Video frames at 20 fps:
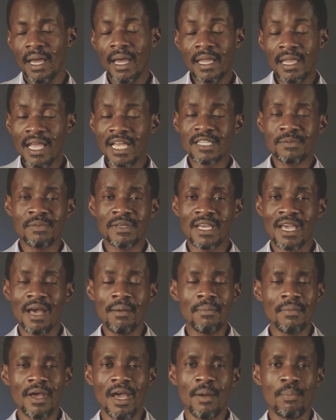and has
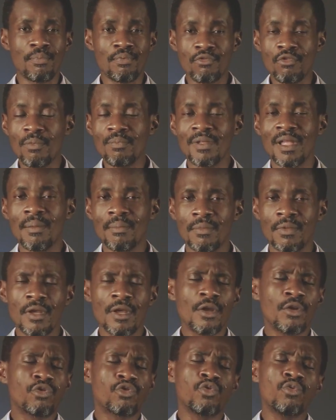become a problem
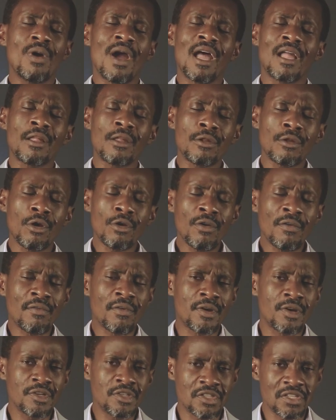to a lot
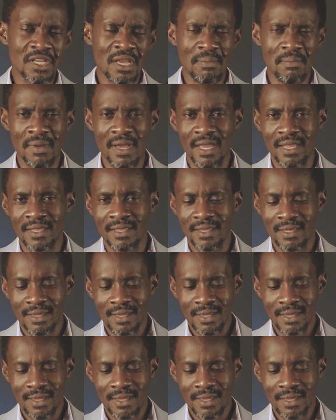of Christian men.